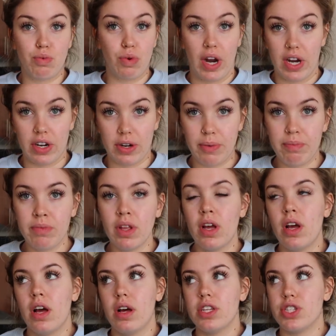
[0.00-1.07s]
rare.
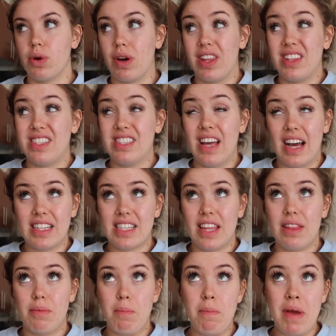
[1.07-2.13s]
So I, I'd say
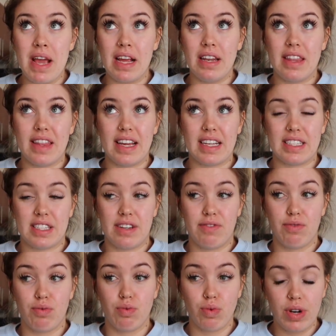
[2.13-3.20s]
the main things that
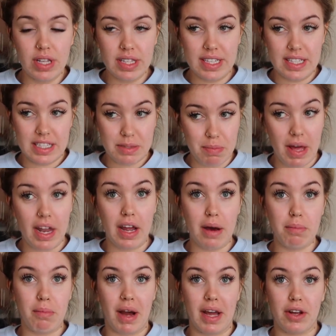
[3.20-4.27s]
have really sped
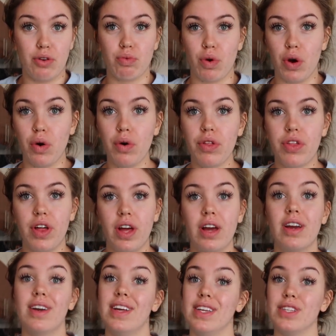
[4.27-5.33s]
up my growth
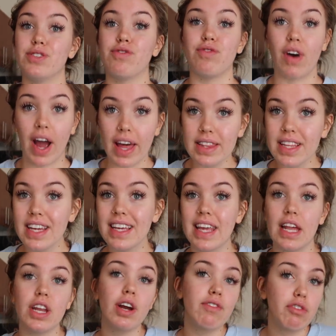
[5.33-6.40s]
is finally
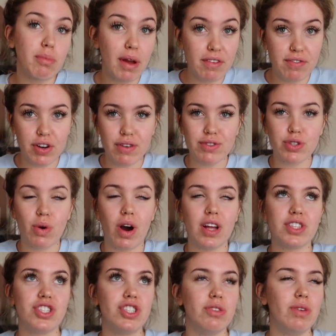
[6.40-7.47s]
getting over my fear of
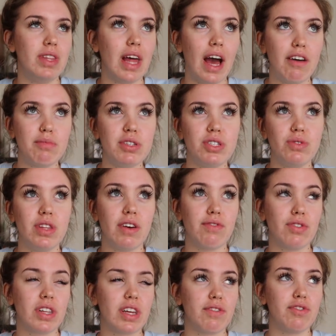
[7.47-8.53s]
squats and doing that. I've been doing that
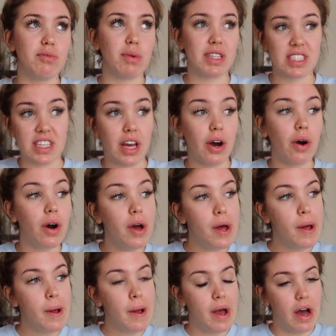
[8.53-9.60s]
for like a few months now.
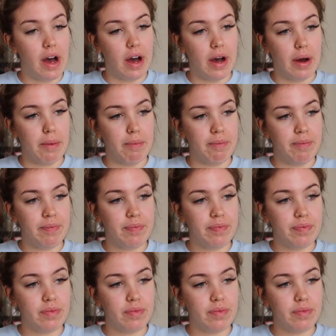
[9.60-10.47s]
Um,